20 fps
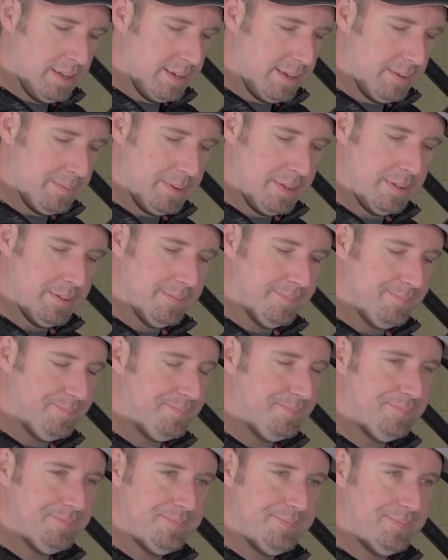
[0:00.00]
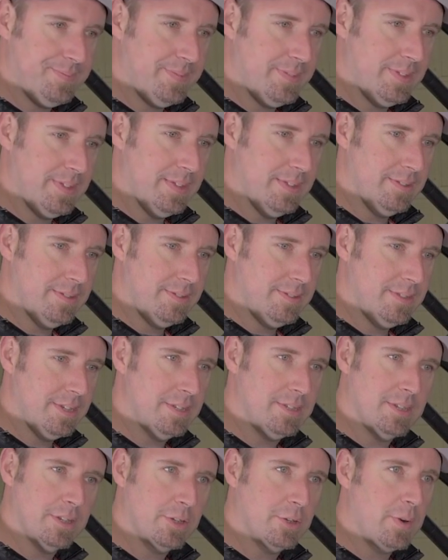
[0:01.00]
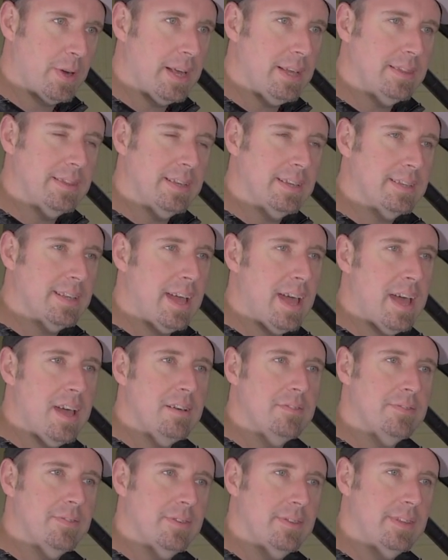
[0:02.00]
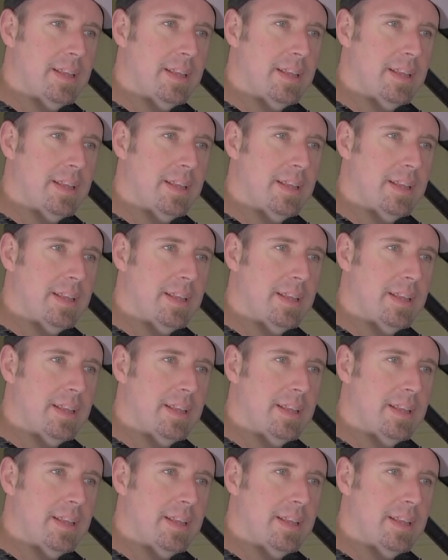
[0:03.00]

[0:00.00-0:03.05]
I mean, just a great thing to have.